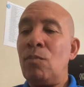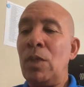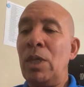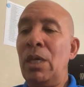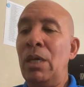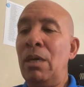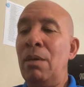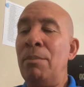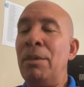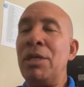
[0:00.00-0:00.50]

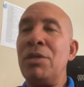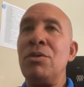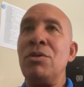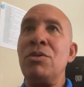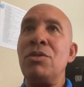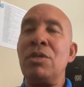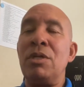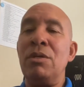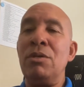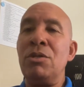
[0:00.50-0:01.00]
mental
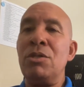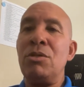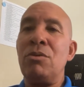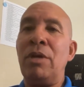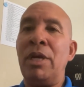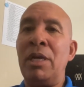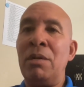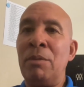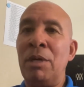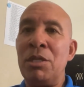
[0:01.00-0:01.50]
skills
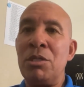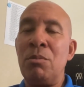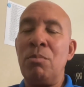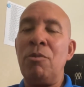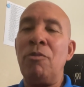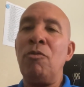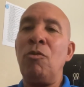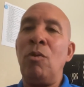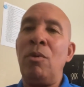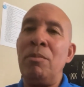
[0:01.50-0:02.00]
training, mental
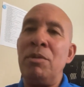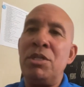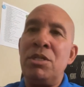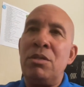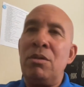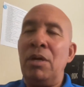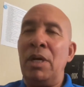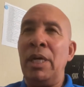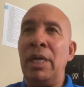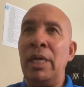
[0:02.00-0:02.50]
performance
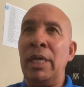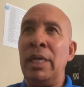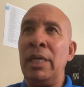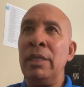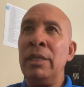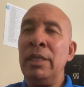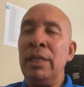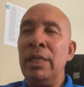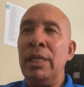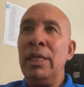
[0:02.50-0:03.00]
training.
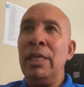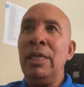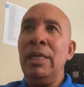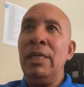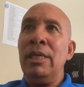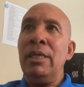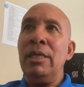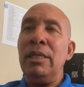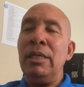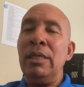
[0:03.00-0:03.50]

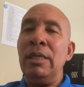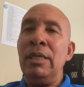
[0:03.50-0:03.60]
We